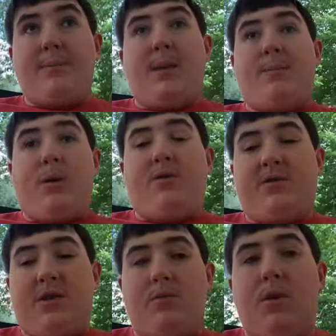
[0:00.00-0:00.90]
my
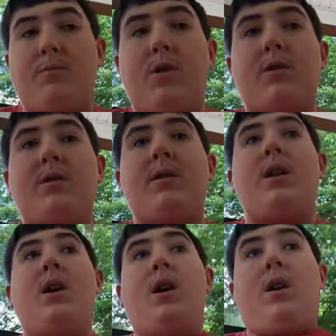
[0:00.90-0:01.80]
post at Walmart
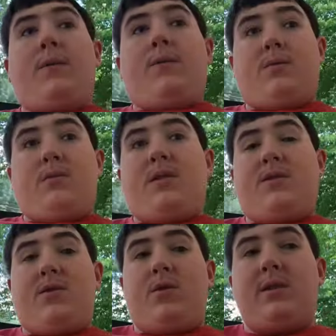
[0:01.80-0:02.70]
for
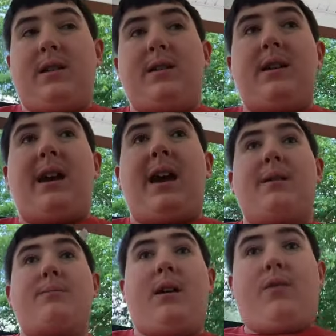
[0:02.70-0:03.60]
months on end,
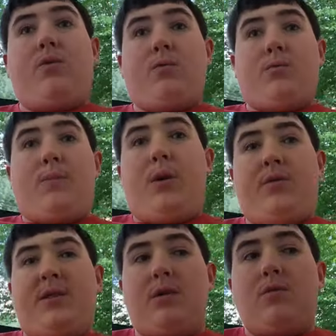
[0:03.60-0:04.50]
at my former
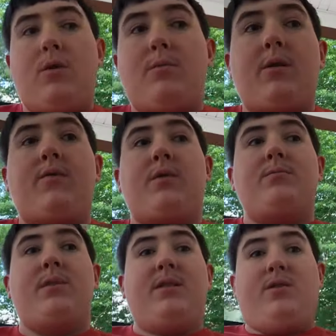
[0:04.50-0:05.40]
post at Walmart for
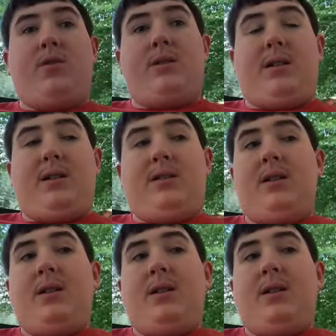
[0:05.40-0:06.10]
months on end,